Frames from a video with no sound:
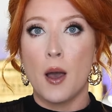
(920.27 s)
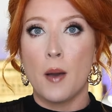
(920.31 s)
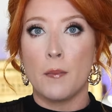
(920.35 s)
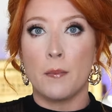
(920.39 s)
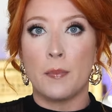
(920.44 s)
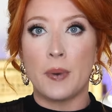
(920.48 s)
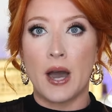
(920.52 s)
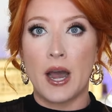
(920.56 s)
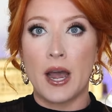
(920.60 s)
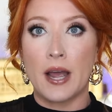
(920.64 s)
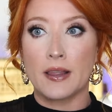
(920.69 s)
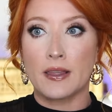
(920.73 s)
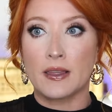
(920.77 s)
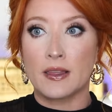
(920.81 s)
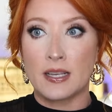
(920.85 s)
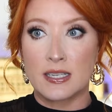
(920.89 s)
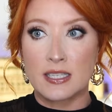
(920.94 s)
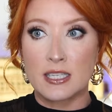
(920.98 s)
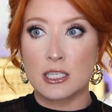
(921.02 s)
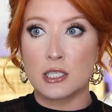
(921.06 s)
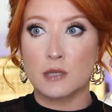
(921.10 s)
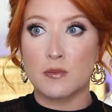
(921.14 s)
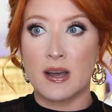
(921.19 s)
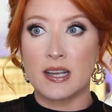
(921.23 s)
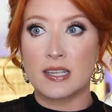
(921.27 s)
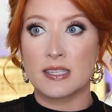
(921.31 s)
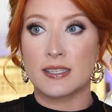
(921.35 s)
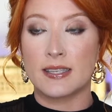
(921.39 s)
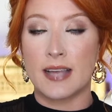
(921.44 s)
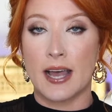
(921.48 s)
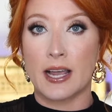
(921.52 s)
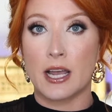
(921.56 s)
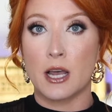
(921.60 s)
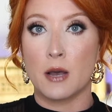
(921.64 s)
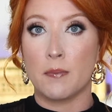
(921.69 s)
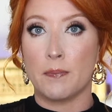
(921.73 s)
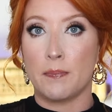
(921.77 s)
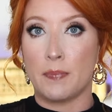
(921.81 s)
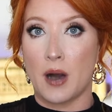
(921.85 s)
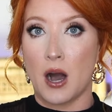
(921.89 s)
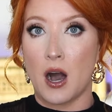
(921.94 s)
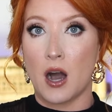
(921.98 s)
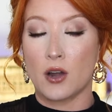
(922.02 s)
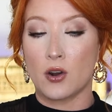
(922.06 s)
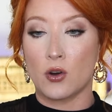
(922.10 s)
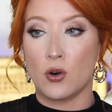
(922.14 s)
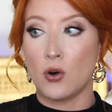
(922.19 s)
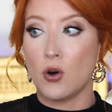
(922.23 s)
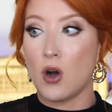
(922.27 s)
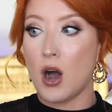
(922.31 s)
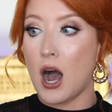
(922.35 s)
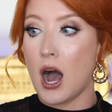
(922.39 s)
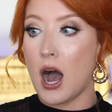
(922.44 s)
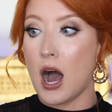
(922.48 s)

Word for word: But this is my second bottle.